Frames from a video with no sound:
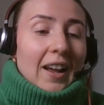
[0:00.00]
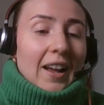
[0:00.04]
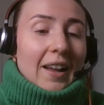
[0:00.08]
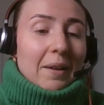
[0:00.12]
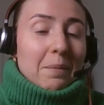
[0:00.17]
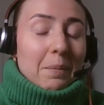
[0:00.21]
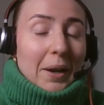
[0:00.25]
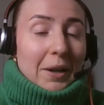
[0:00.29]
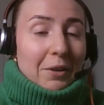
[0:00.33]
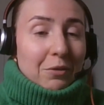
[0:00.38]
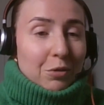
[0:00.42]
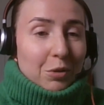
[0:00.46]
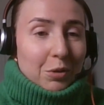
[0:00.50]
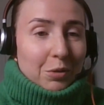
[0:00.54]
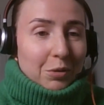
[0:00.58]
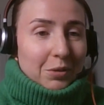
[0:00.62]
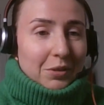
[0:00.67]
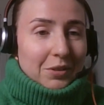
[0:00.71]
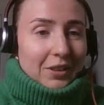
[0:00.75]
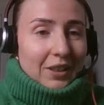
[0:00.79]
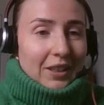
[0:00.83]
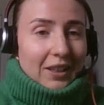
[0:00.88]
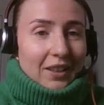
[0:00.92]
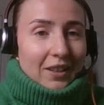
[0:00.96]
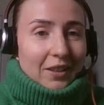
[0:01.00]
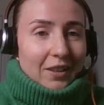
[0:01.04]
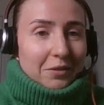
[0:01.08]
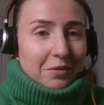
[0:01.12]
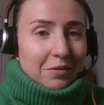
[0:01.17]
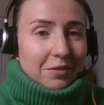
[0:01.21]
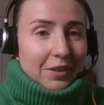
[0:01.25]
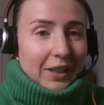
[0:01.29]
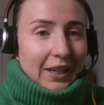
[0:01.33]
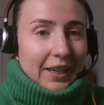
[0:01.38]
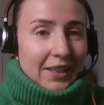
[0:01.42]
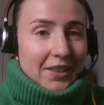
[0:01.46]
My role
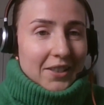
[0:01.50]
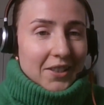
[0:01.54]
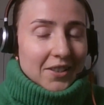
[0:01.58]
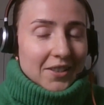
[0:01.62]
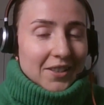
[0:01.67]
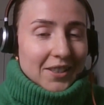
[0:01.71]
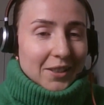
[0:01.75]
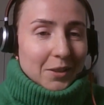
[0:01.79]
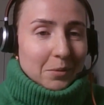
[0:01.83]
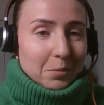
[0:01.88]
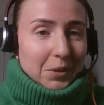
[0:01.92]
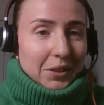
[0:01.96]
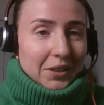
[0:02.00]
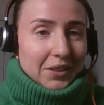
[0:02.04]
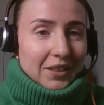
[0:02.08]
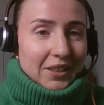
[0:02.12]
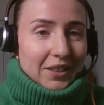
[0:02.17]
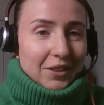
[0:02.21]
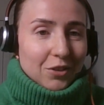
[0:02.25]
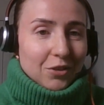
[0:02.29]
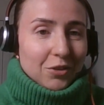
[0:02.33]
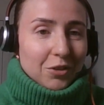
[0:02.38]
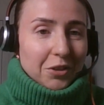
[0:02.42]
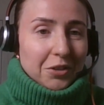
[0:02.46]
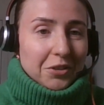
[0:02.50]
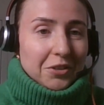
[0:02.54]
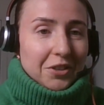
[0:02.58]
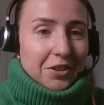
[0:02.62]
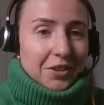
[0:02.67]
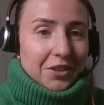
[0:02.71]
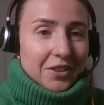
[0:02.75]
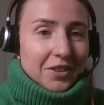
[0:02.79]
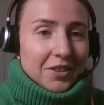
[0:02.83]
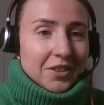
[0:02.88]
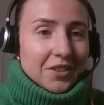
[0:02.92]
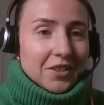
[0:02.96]
of head of sustainability and
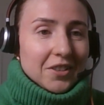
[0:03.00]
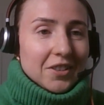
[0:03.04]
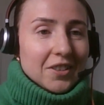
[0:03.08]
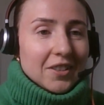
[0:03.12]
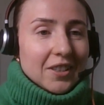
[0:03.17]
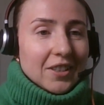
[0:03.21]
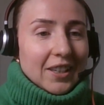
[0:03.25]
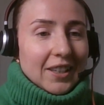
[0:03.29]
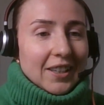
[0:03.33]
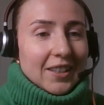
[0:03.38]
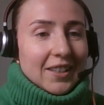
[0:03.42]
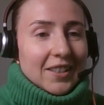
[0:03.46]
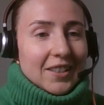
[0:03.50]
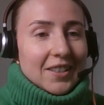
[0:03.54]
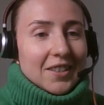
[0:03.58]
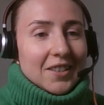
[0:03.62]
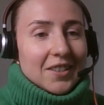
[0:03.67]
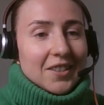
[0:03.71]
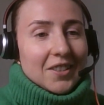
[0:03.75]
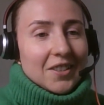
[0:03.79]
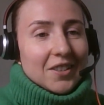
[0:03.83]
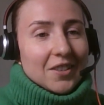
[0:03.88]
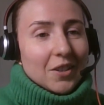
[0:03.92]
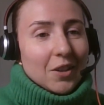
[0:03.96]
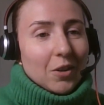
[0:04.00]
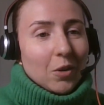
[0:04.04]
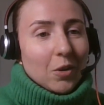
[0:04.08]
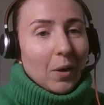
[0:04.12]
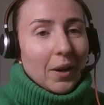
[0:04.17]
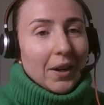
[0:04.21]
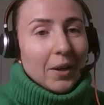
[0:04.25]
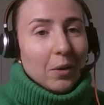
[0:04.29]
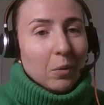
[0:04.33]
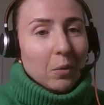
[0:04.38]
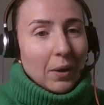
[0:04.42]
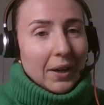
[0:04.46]
structures is
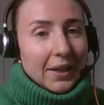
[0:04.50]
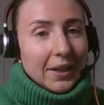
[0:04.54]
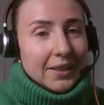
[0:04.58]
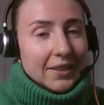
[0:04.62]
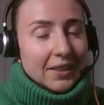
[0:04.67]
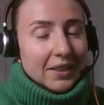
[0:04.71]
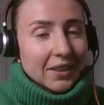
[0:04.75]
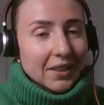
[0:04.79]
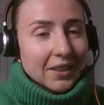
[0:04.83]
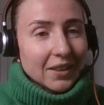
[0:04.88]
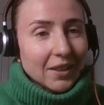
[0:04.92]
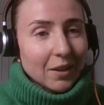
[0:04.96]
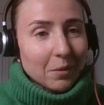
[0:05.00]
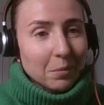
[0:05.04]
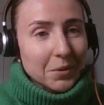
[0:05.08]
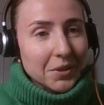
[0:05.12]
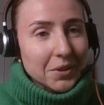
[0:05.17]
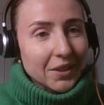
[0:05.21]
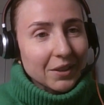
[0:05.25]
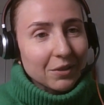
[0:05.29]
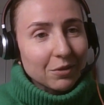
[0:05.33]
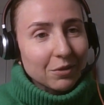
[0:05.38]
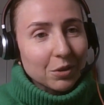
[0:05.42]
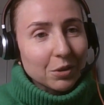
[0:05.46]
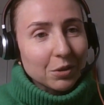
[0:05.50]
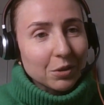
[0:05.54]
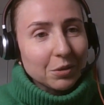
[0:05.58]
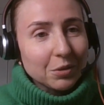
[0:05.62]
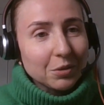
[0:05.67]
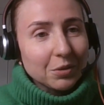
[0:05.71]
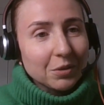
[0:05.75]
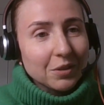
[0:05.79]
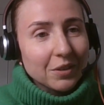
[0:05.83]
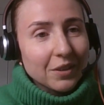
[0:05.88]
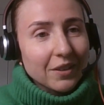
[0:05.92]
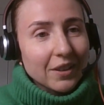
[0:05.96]
quite a wide and encompassing
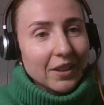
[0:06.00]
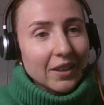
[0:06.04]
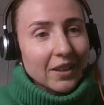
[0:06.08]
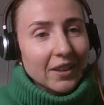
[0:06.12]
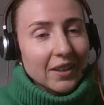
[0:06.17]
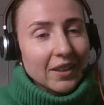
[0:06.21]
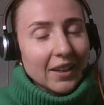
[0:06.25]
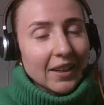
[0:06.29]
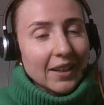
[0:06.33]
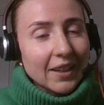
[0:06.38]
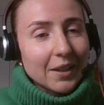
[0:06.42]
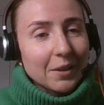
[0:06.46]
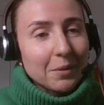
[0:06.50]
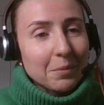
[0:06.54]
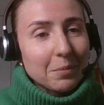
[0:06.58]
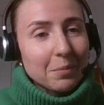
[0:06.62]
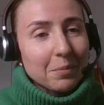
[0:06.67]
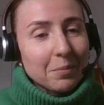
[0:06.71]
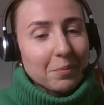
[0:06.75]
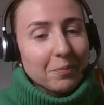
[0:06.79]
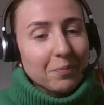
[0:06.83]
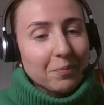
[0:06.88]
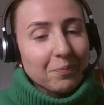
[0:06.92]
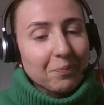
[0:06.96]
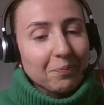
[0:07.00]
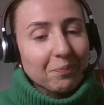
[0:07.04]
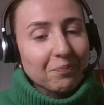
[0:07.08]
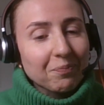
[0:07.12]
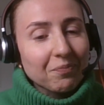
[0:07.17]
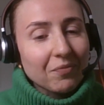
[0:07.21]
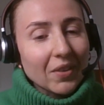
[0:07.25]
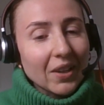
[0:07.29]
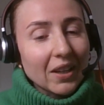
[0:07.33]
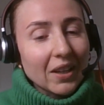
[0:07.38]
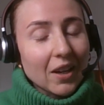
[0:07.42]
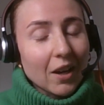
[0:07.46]
role that
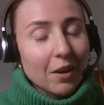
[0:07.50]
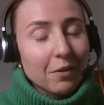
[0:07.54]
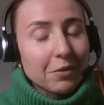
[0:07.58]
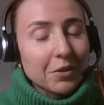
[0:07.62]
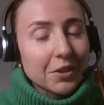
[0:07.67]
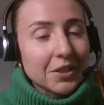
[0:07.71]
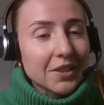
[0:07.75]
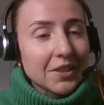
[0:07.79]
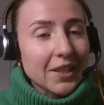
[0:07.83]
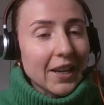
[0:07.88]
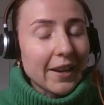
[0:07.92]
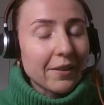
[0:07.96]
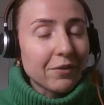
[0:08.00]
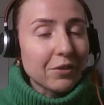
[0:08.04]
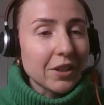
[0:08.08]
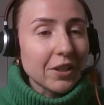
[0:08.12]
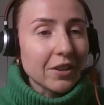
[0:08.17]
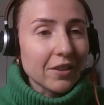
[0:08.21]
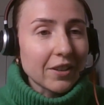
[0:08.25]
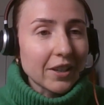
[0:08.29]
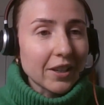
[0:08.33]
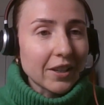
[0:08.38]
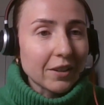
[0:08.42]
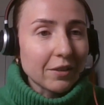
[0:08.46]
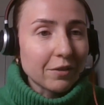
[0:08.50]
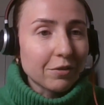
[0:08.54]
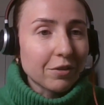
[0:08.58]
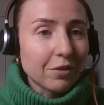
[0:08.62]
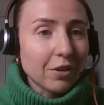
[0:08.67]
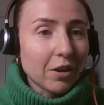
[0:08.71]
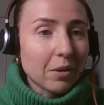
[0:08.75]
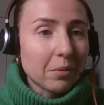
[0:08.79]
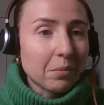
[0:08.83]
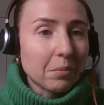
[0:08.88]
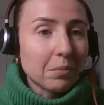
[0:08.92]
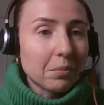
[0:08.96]
covers everything
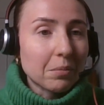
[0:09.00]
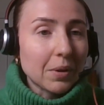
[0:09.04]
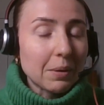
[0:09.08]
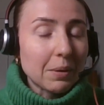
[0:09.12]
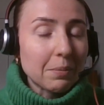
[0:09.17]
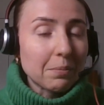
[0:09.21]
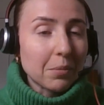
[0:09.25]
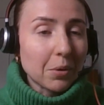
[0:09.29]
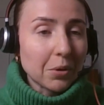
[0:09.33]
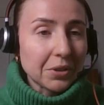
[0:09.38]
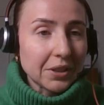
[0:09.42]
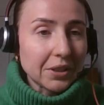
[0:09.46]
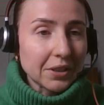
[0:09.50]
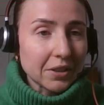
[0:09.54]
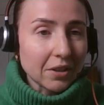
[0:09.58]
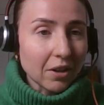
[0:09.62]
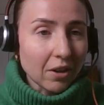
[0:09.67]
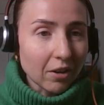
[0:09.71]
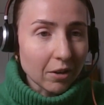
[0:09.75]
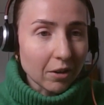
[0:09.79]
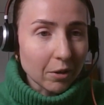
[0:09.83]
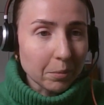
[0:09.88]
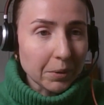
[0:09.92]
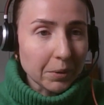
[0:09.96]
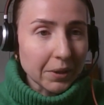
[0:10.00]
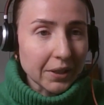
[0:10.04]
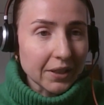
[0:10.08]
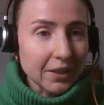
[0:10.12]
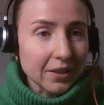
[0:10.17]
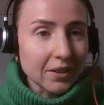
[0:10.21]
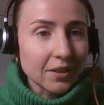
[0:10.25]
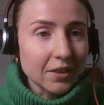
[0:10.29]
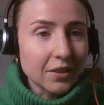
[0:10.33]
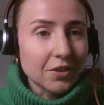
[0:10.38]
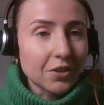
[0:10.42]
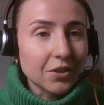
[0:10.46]
from embodied
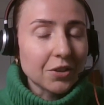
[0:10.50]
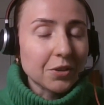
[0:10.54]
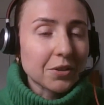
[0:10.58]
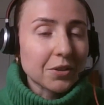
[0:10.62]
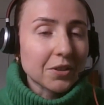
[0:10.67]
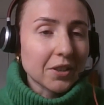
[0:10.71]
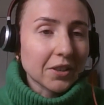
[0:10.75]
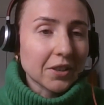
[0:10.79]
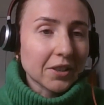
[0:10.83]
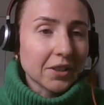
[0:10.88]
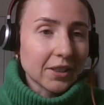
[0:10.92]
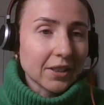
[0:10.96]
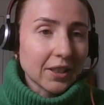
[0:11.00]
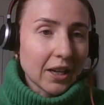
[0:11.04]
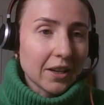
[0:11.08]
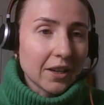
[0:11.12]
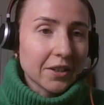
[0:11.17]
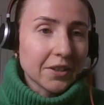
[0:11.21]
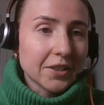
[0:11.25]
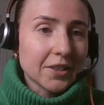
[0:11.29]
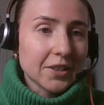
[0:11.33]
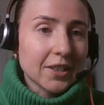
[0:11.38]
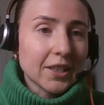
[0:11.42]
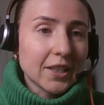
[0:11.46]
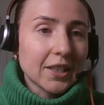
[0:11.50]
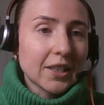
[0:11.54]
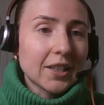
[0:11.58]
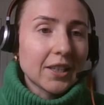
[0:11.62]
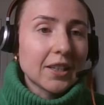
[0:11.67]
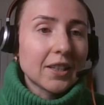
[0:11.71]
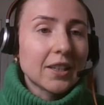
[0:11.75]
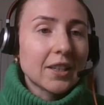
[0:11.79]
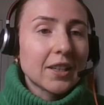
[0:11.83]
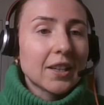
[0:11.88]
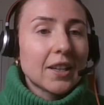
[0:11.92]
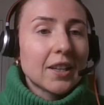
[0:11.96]
carbon to
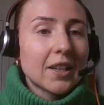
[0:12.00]
circularity.